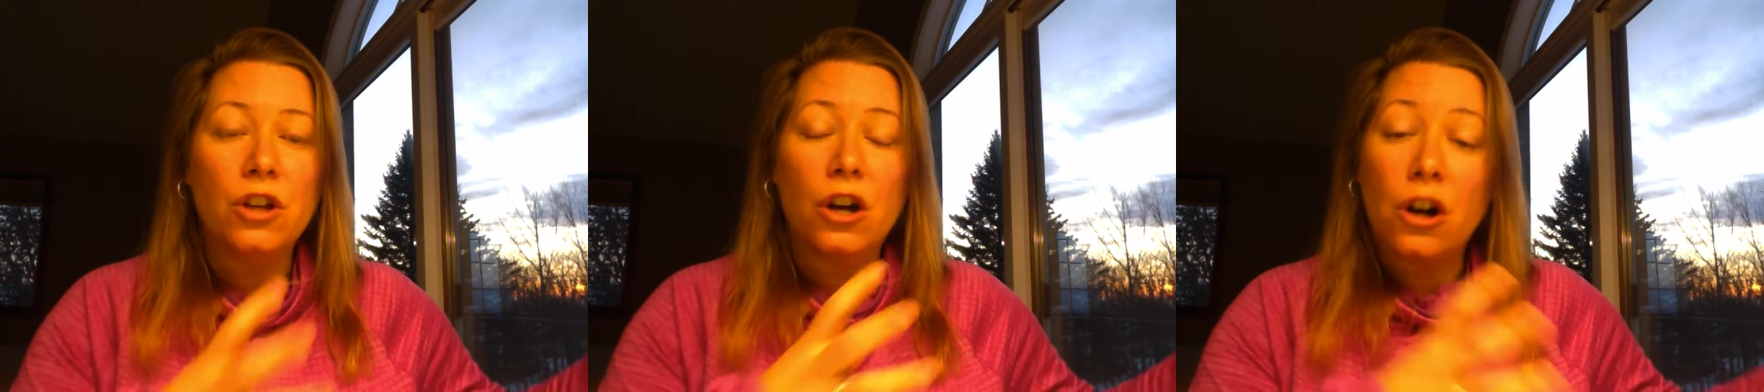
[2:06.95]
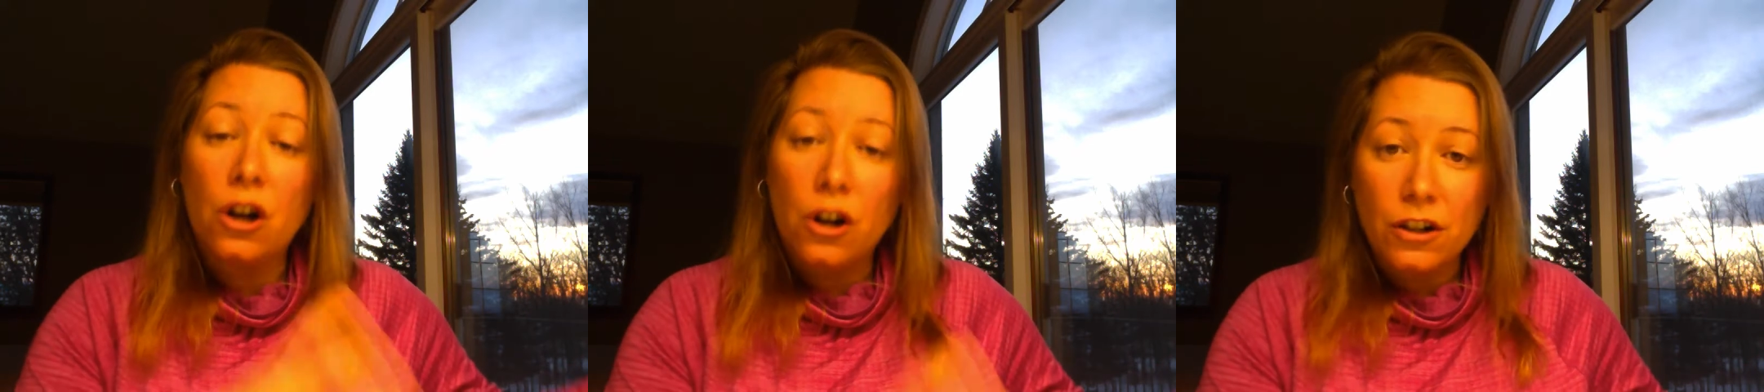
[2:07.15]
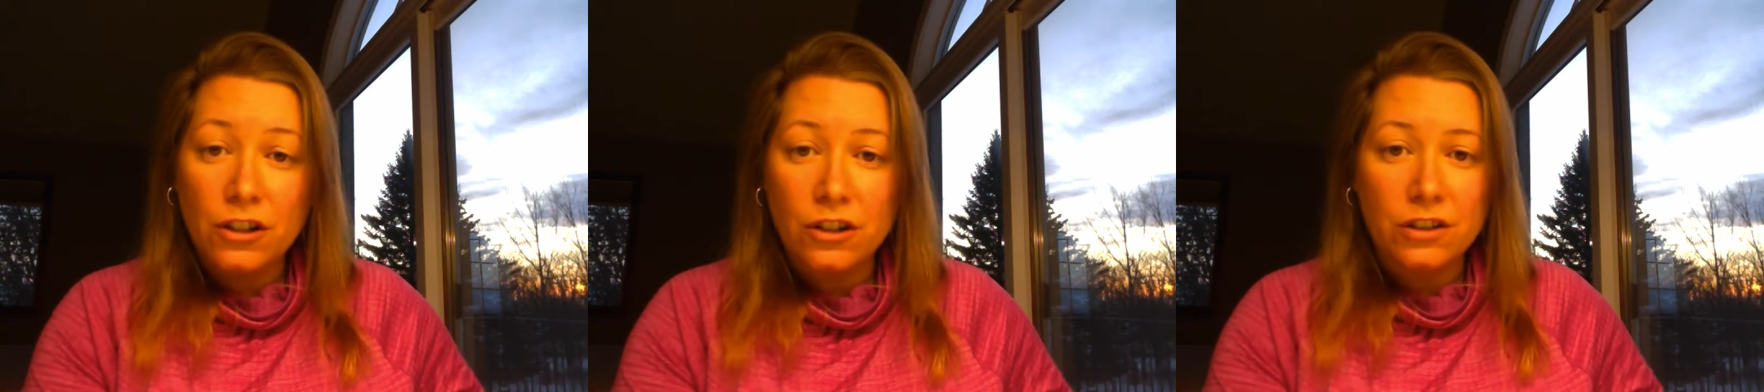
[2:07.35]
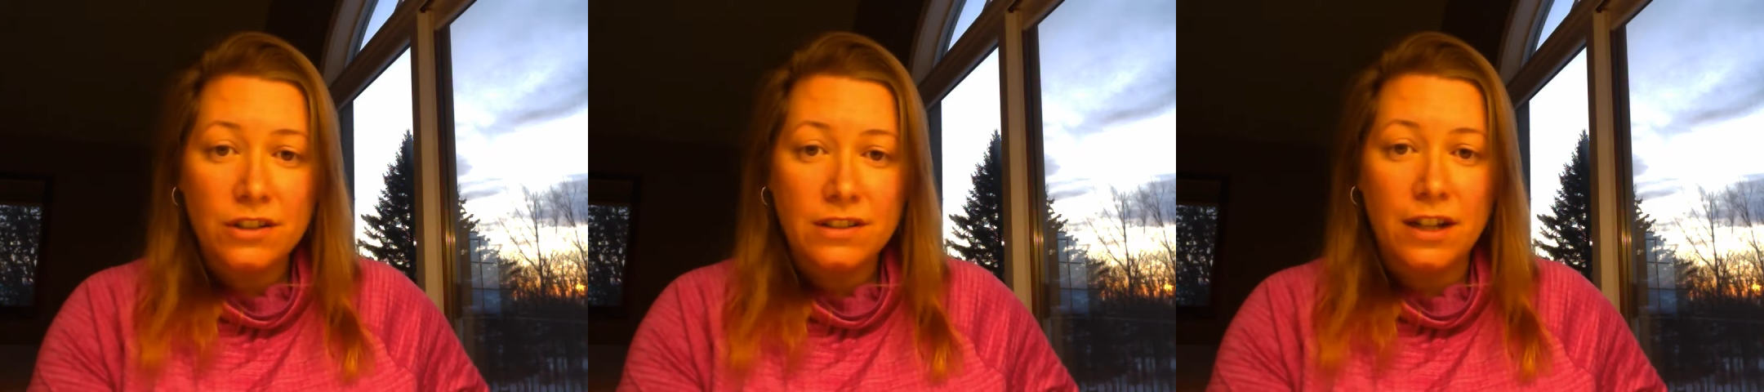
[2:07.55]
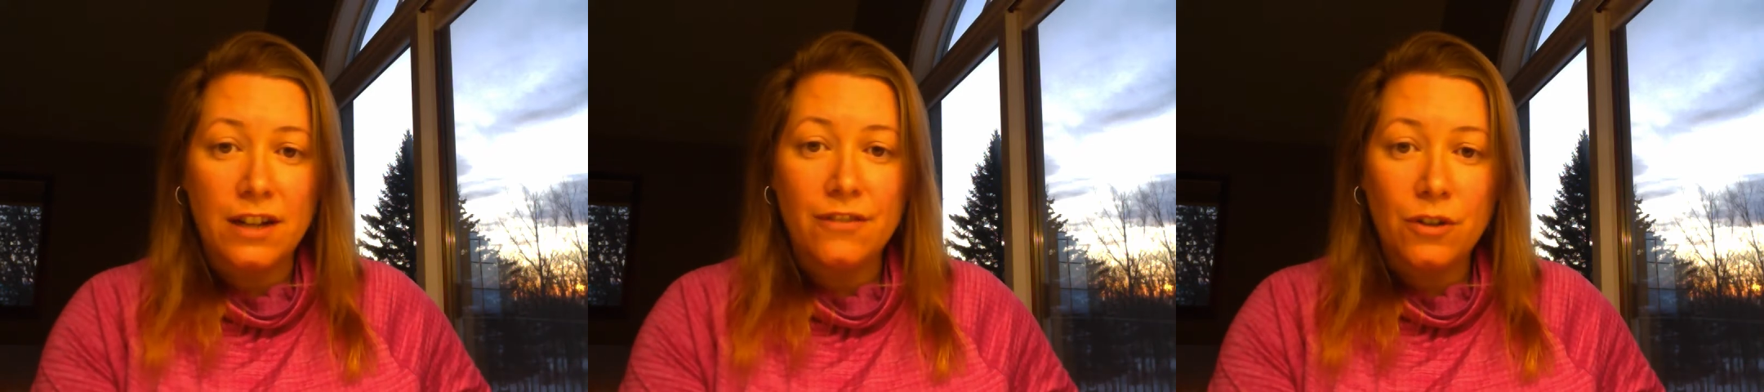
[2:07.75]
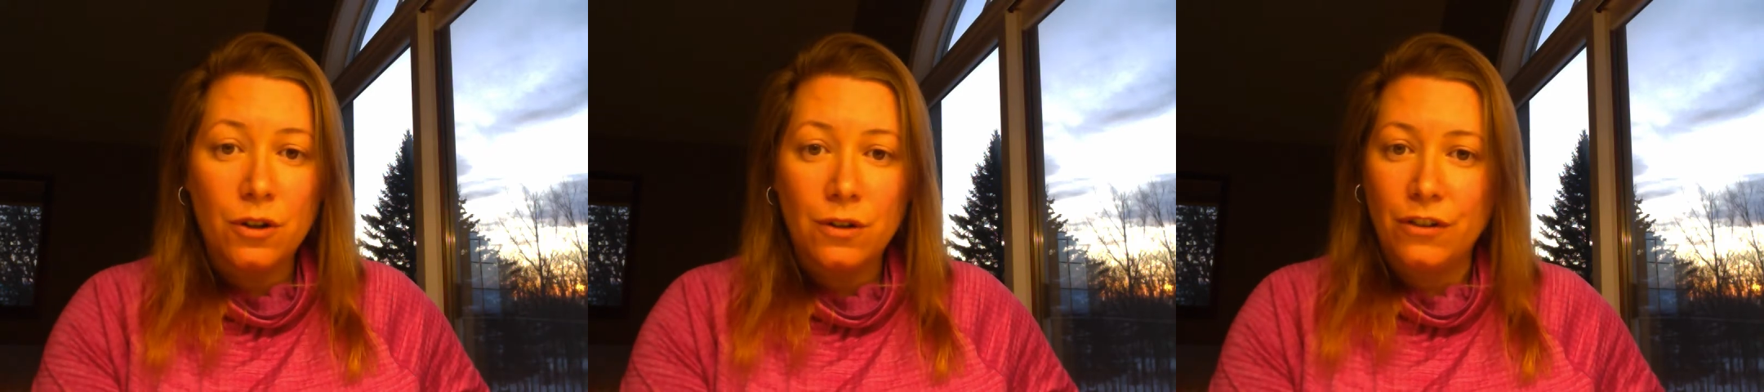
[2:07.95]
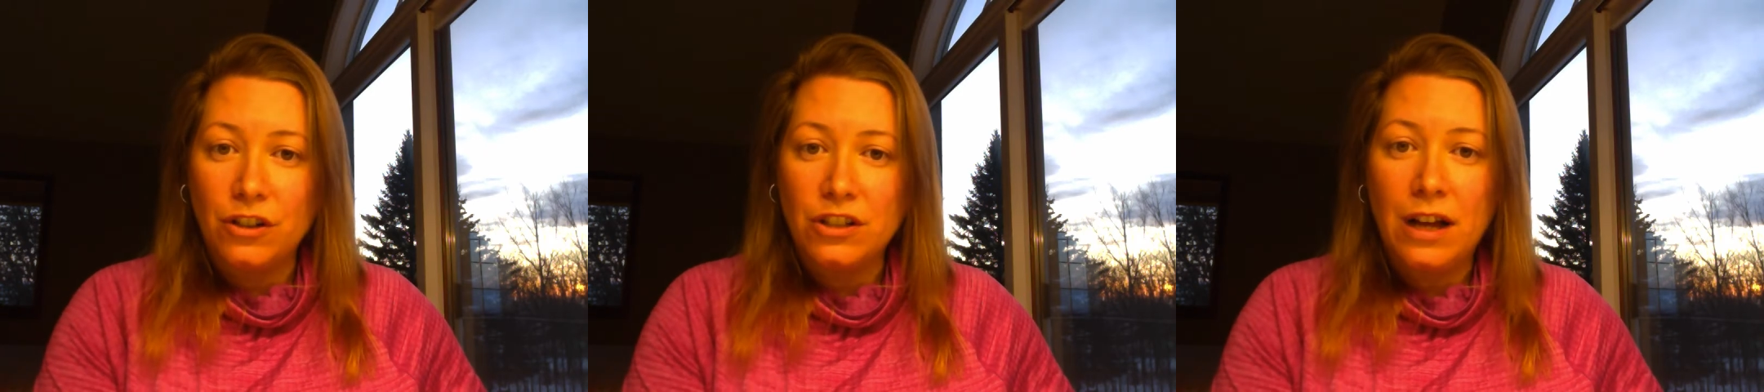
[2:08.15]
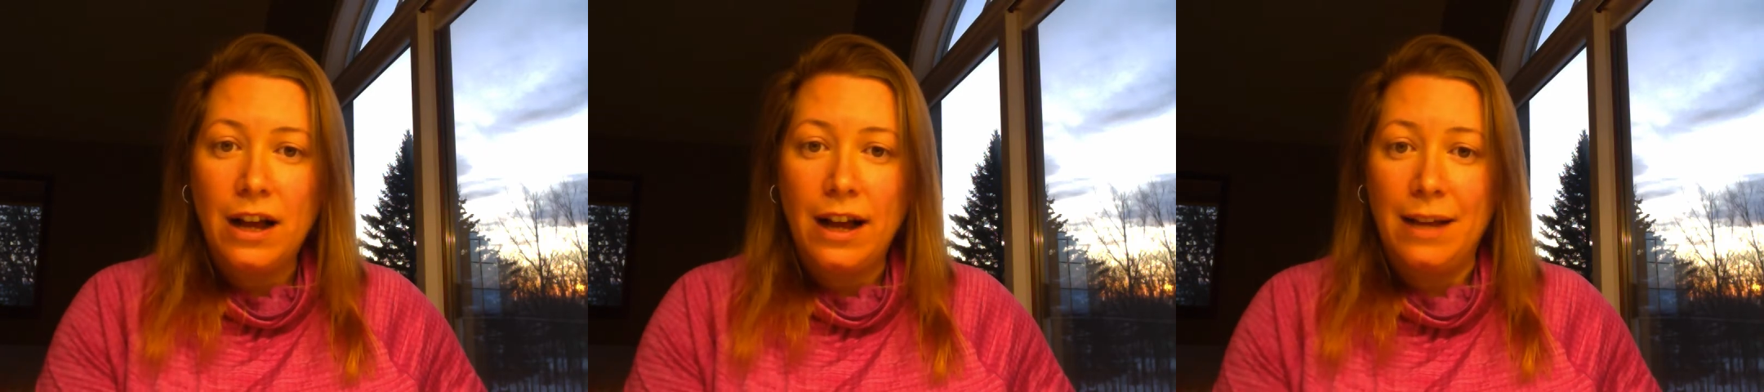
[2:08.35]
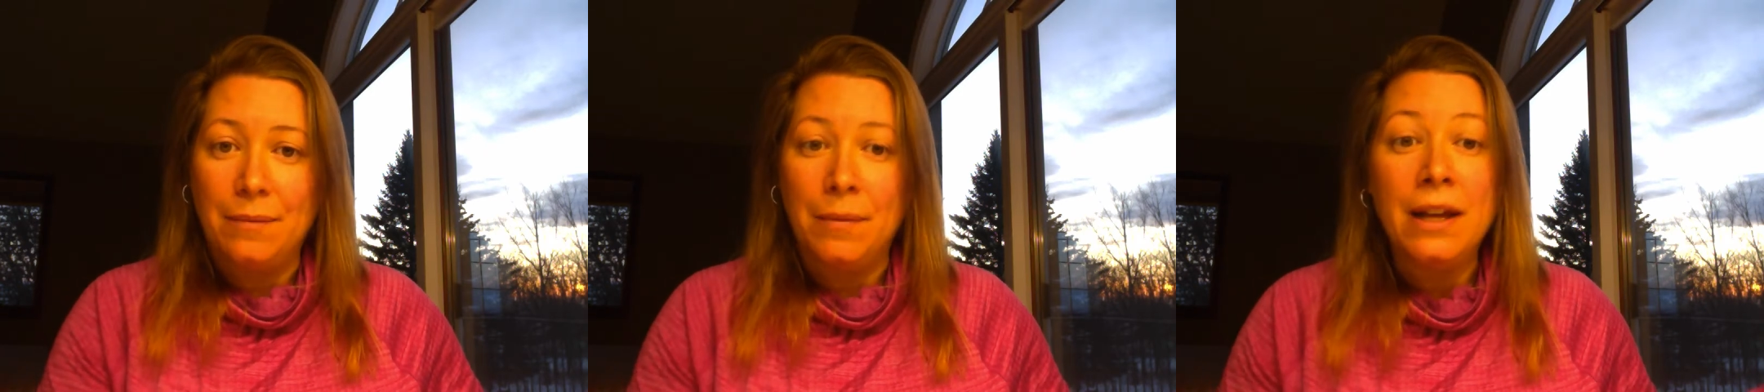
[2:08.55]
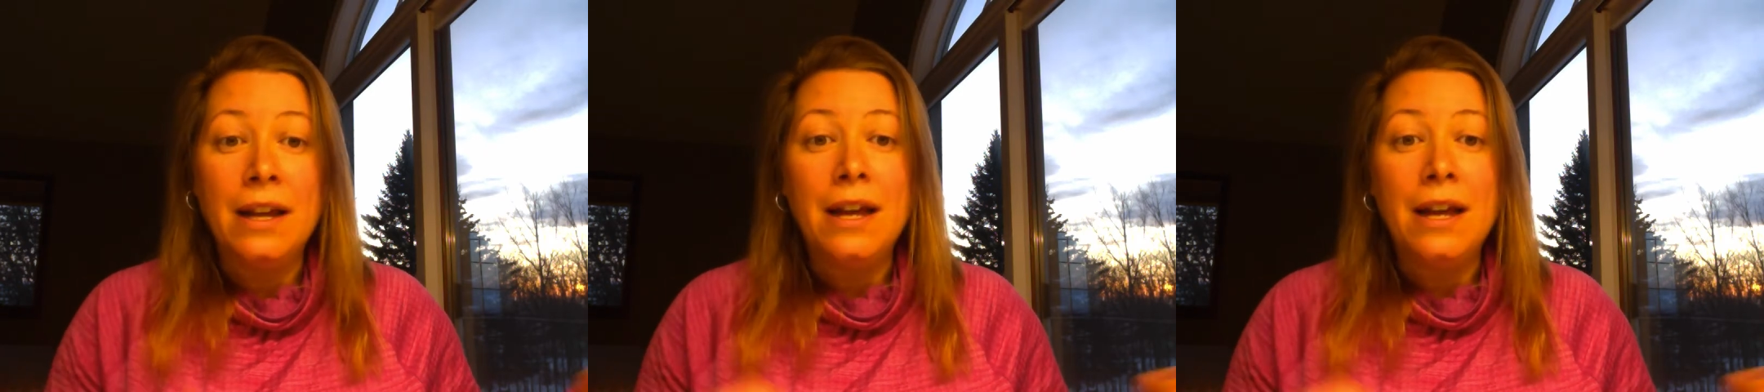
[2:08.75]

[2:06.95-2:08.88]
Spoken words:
the harder stuff over time